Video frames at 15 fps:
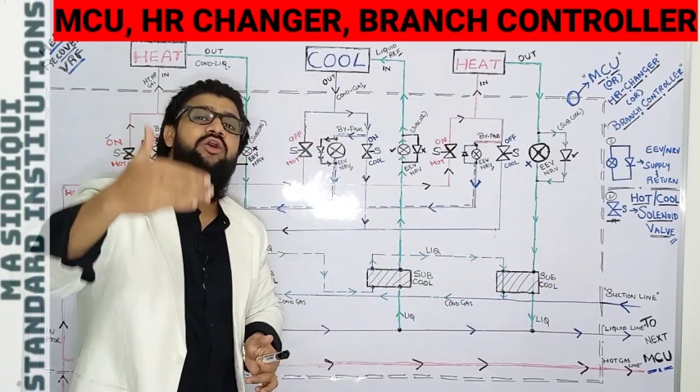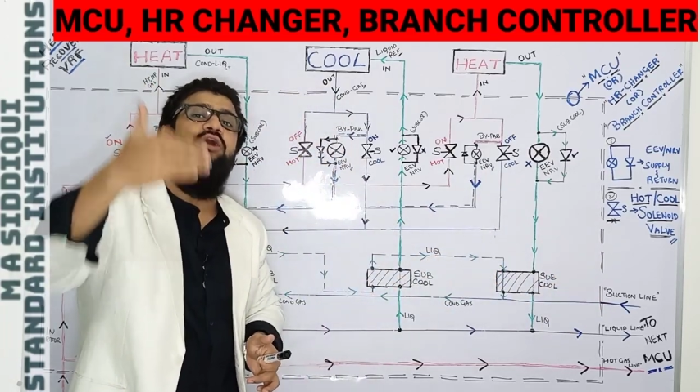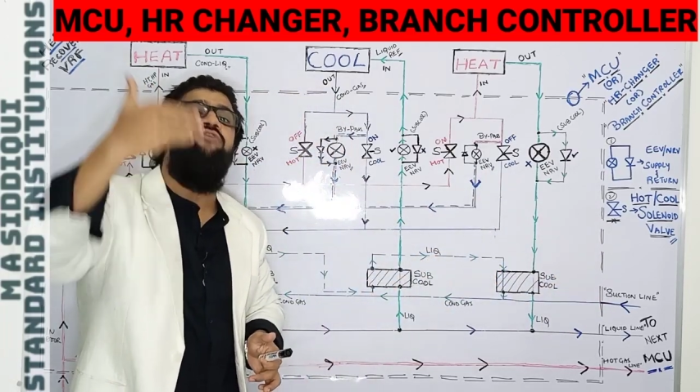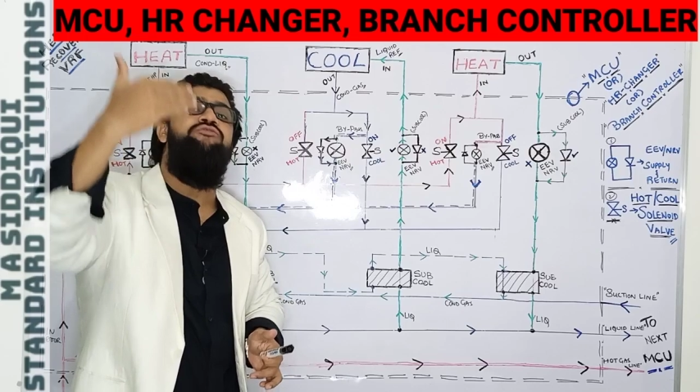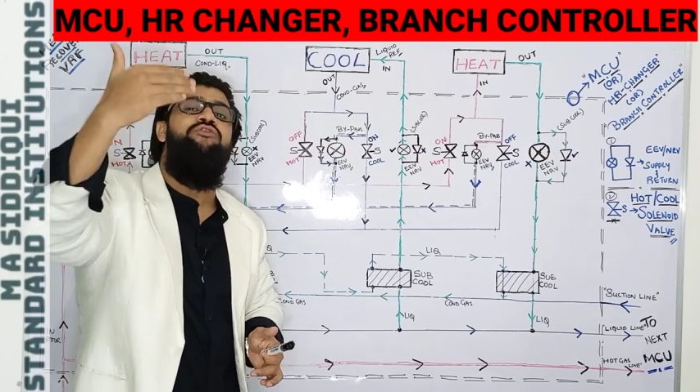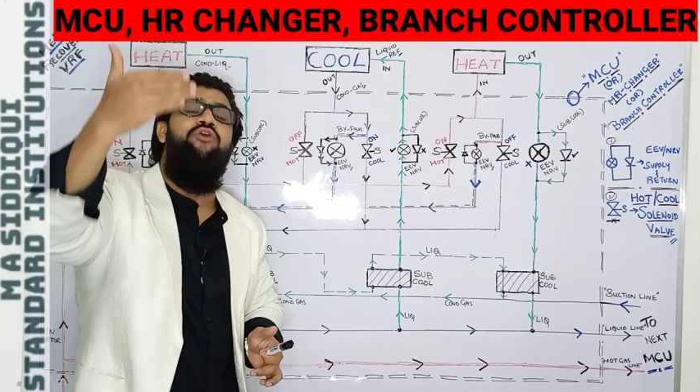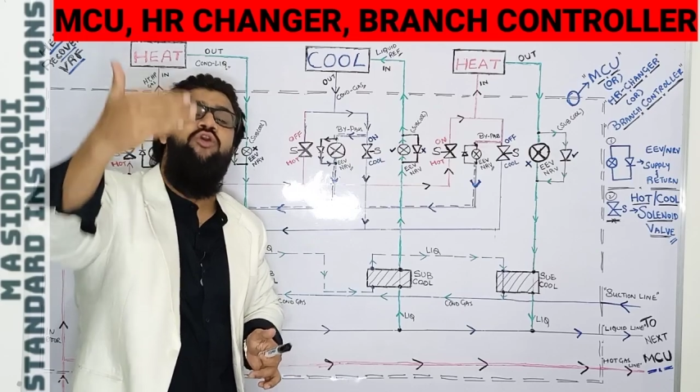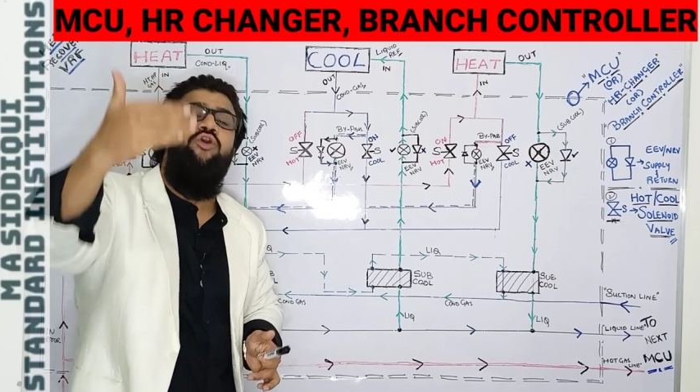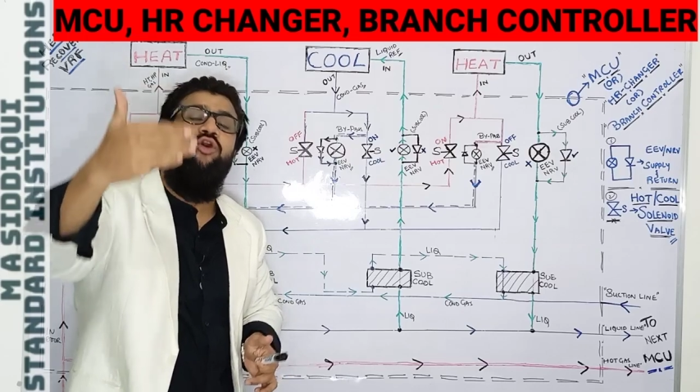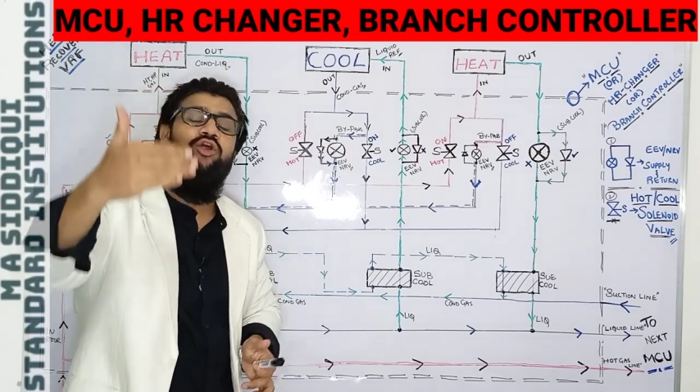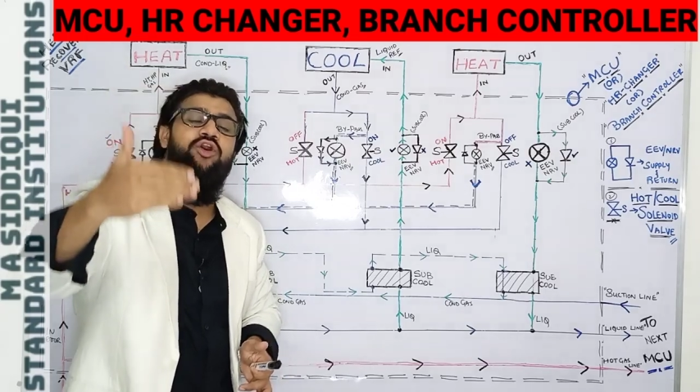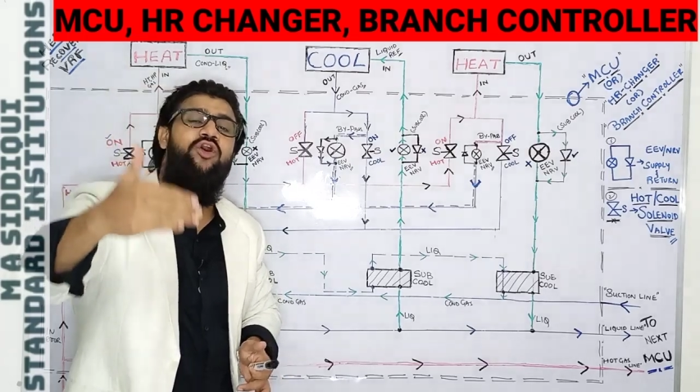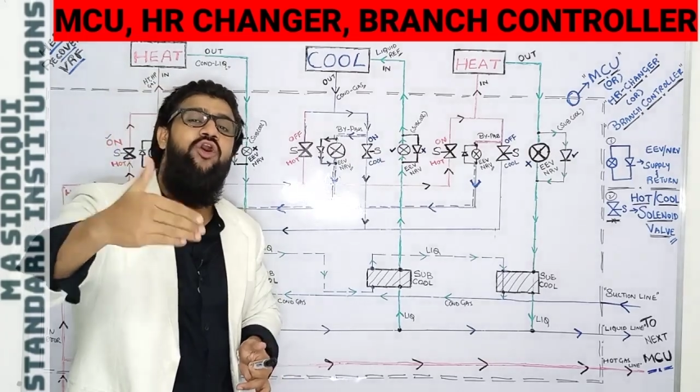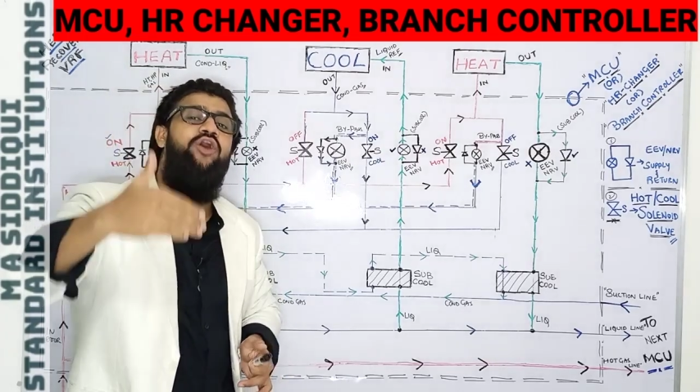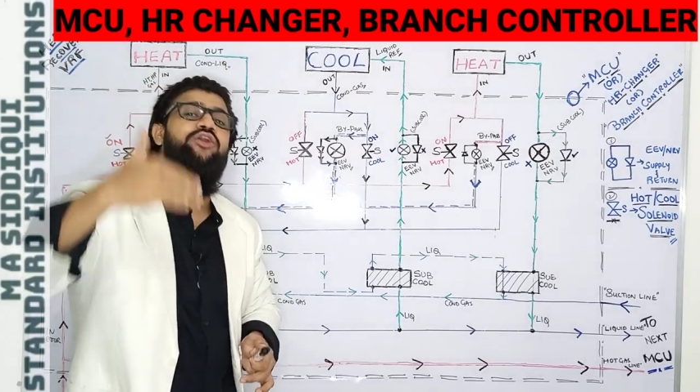or
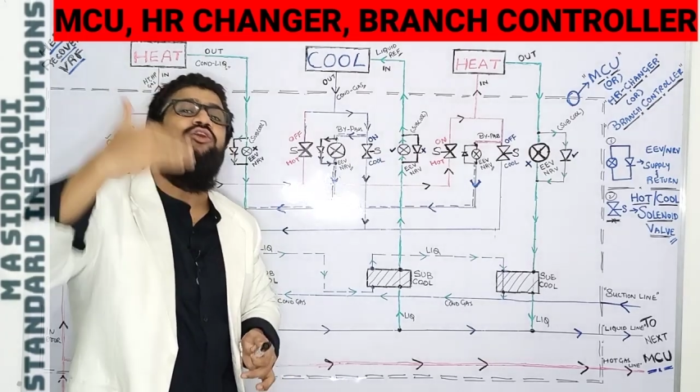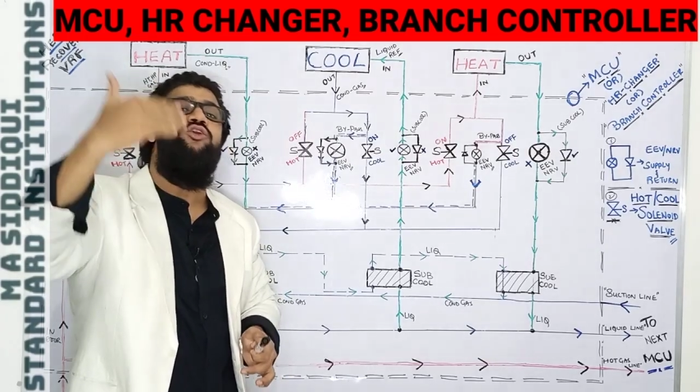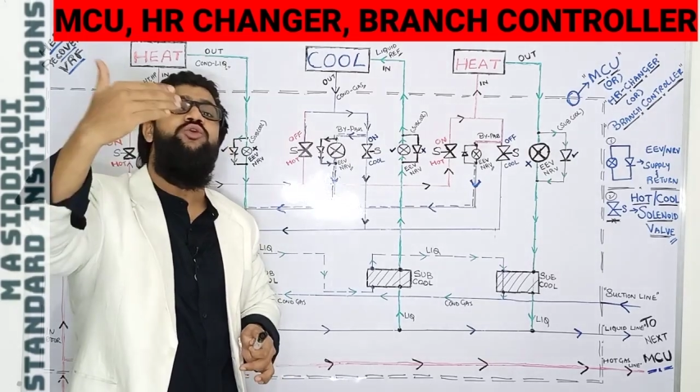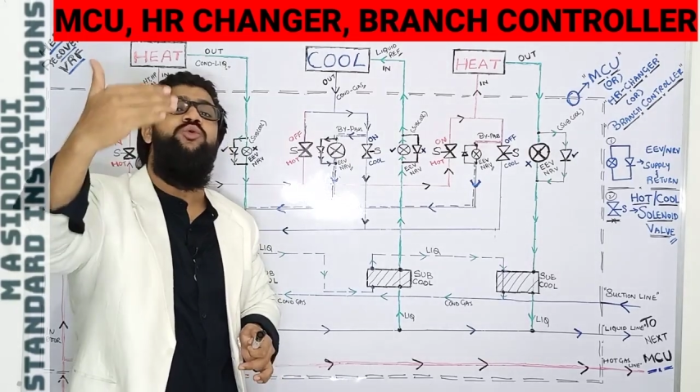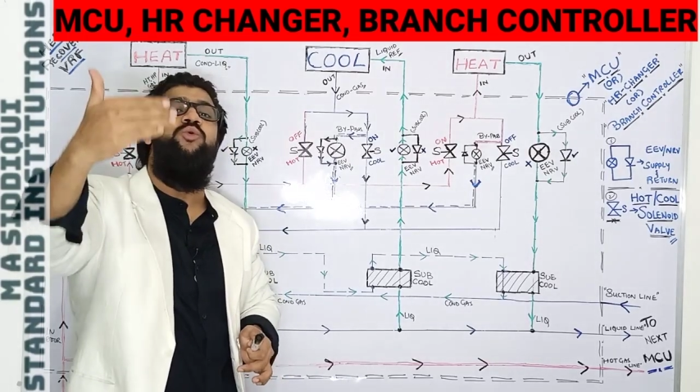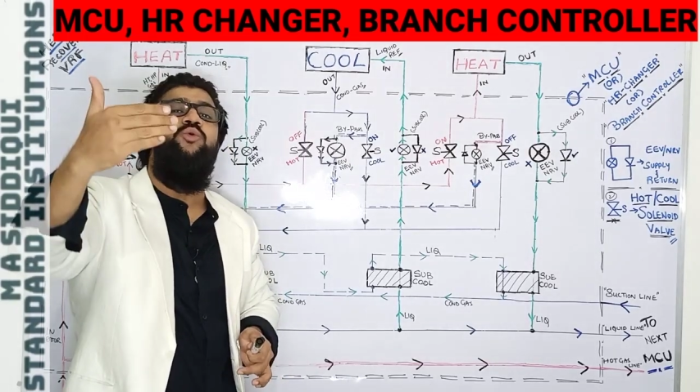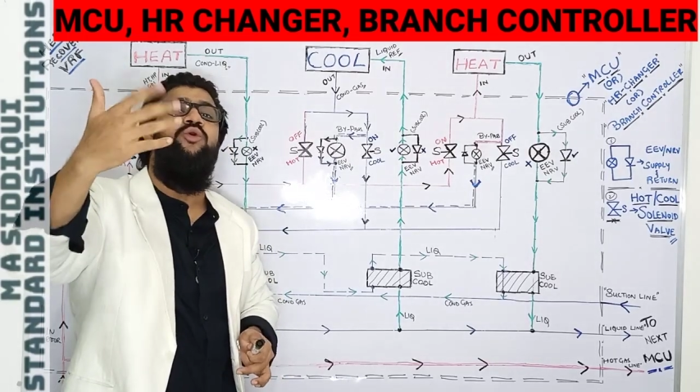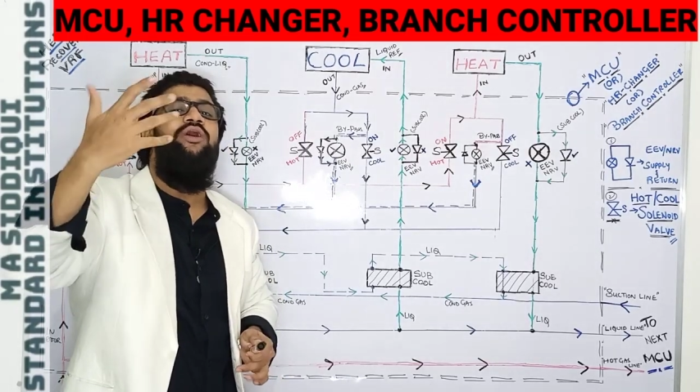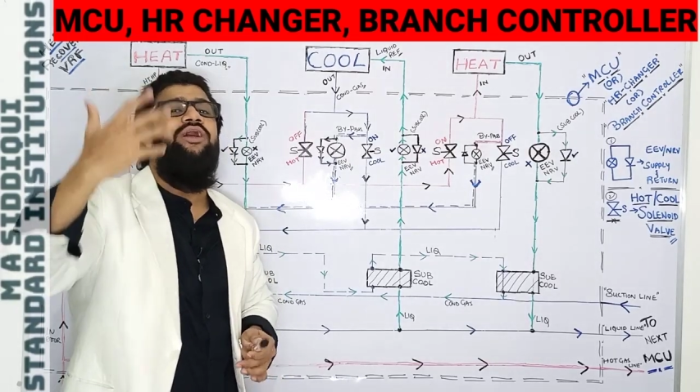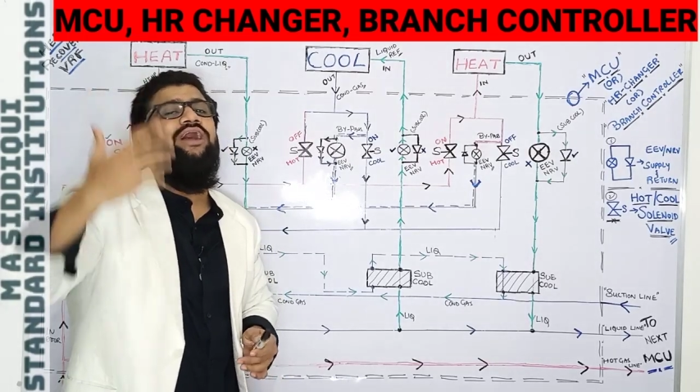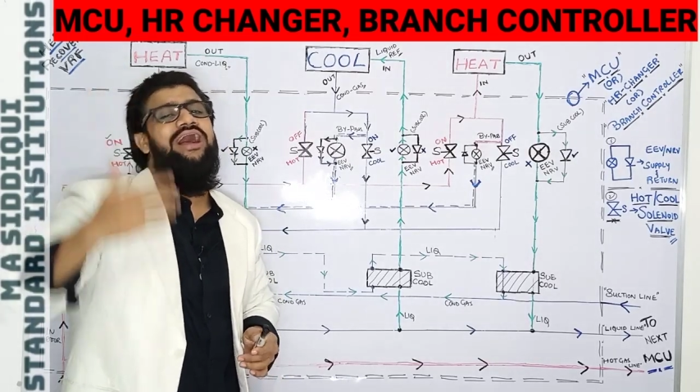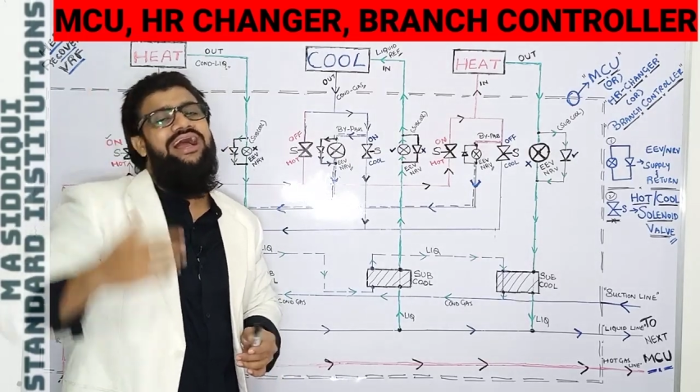4 or 2